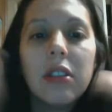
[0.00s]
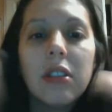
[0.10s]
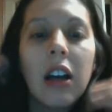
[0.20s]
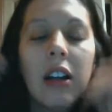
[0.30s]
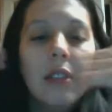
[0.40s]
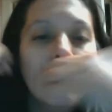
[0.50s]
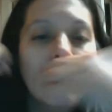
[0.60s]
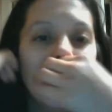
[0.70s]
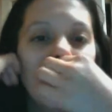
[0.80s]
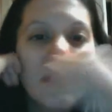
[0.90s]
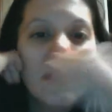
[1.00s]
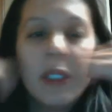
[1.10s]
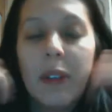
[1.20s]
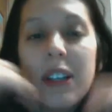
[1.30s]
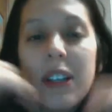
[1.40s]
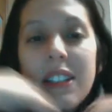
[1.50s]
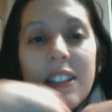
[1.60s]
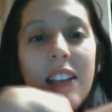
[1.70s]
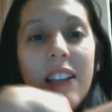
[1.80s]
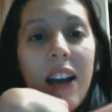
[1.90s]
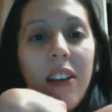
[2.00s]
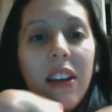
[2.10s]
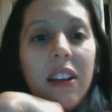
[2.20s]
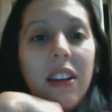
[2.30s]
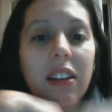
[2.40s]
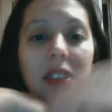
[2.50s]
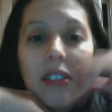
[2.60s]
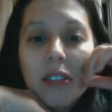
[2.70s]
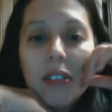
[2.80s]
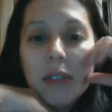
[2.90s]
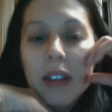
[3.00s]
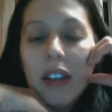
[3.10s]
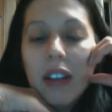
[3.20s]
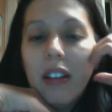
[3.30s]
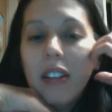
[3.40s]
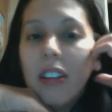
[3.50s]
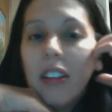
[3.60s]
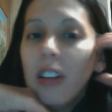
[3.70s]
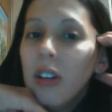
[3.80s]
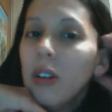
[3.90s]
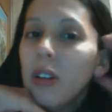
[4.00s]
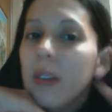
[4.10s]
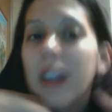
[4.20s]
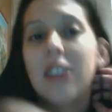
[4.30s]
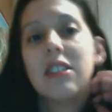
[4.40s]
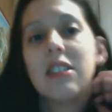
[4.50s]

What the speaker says: um, what it was, and now my YouTube can't